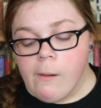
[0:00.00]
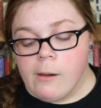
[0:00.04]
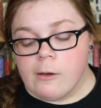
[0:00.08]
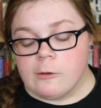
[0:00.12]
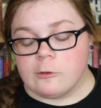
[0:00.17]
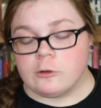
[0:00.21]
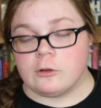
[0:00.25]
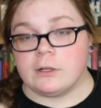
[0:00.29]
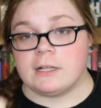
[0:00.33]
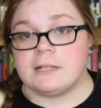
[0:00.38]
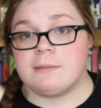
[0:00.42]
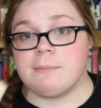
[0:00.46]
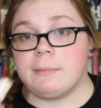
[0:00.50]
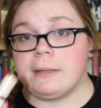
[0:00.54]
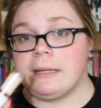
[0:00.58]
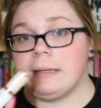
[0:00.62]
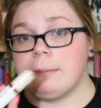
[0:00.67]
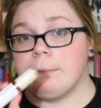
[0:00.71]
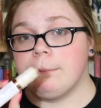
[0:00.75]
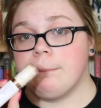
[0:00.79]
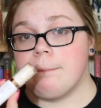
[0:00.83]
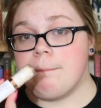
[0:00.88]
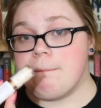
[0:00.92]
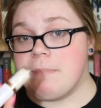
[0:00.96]
So that's my
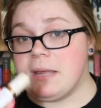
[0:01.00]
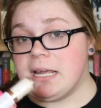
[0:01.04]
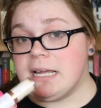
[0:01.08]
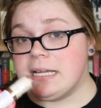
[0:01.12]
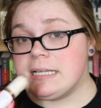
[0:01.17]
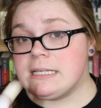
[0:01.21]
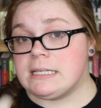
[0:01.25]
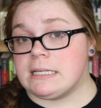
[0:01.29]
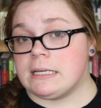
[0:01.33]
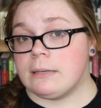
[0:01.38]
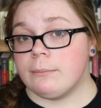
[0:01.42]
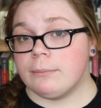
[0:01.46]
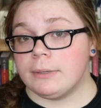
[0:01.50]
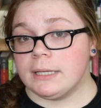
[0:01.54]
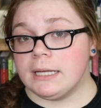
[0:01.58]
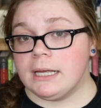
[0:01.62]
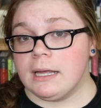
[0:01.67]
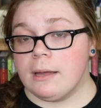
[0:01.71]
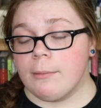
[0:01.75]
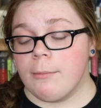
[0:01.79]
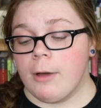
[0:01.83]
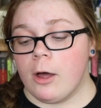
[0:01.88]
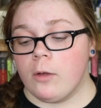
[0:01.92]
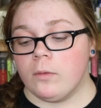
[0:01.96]
biggest complaint
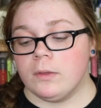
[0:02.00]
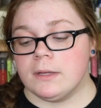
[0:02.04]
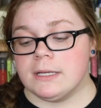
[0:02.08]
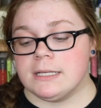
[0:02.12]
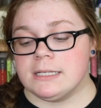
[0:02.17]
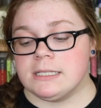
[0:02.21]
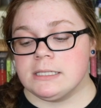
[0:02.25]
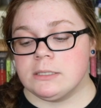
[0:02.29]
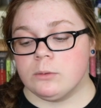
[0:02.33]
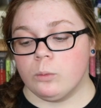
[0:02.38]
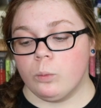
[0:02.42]
about this.